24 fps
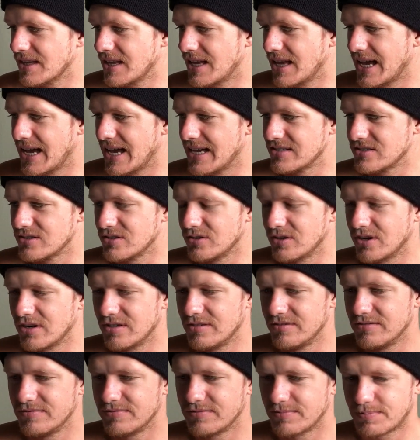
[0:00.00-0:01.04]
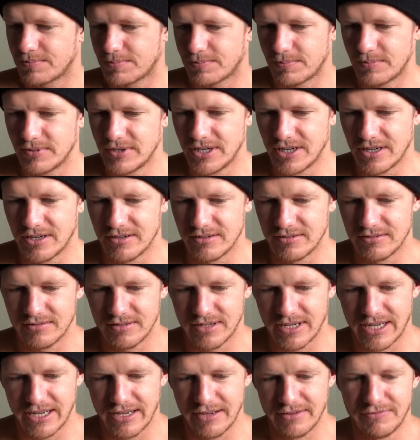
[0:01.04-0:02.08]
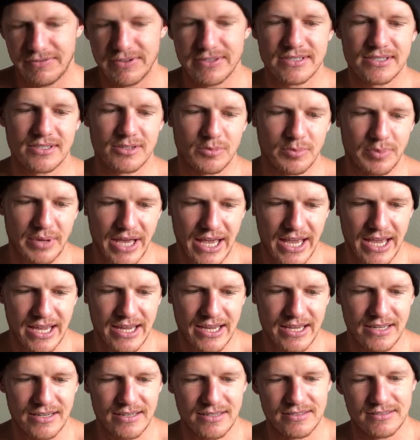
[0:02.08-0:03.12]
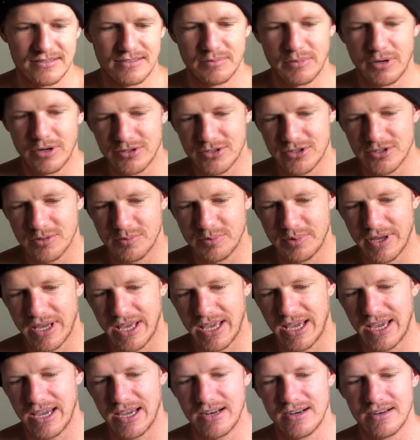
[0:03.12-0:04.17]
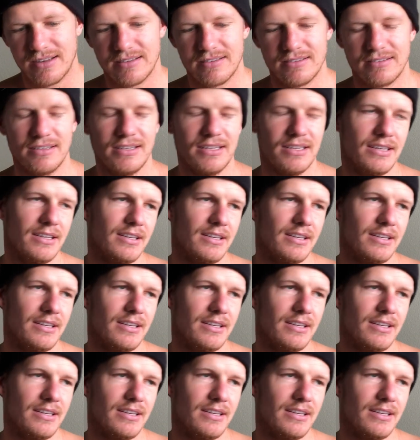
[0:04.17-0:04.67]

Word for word: has a lot of you know uh, physical pain and emotional pain and